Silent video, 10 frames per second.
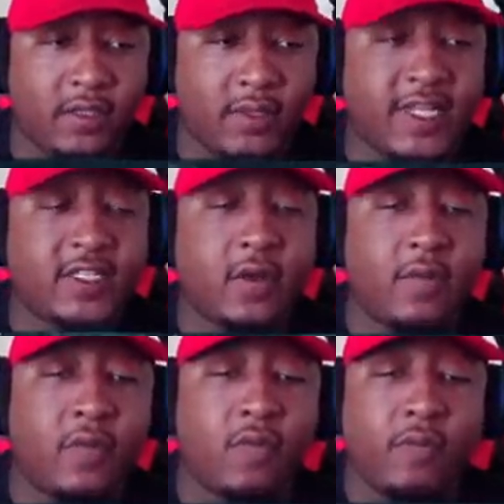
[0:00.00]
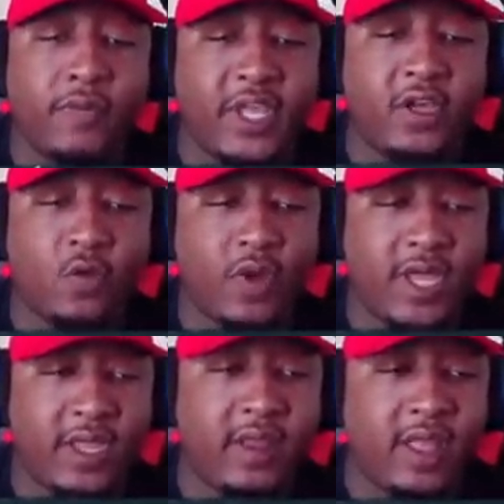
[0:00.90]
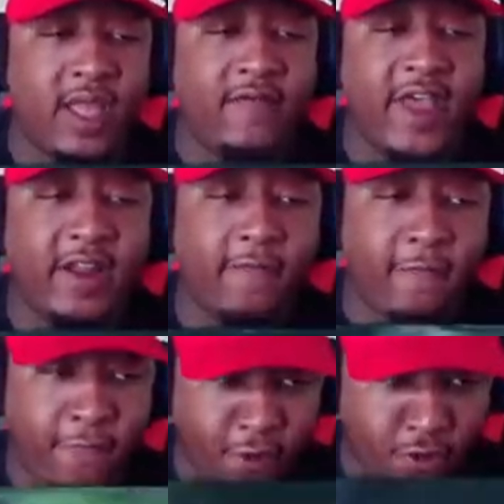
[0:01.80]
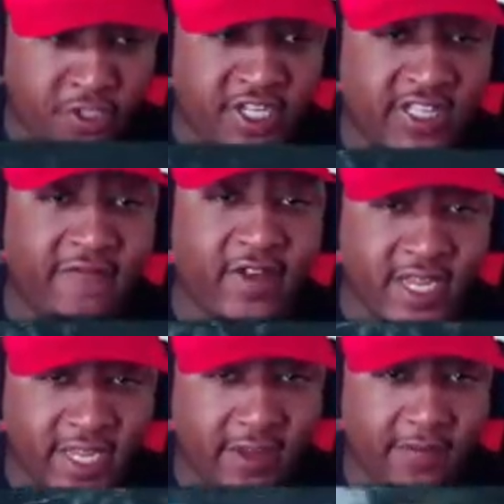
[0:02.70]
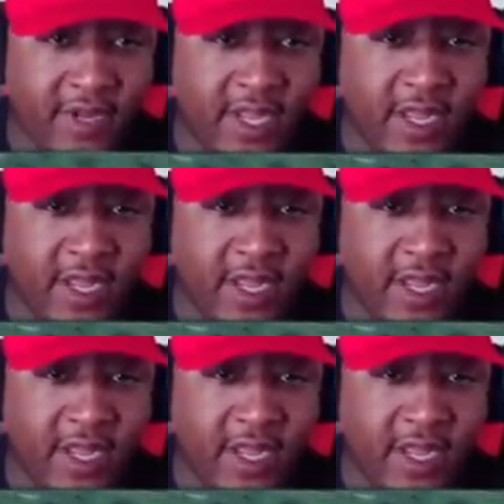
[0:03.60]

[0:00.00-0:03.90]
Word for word: That's a big way of adding fuel to the flame.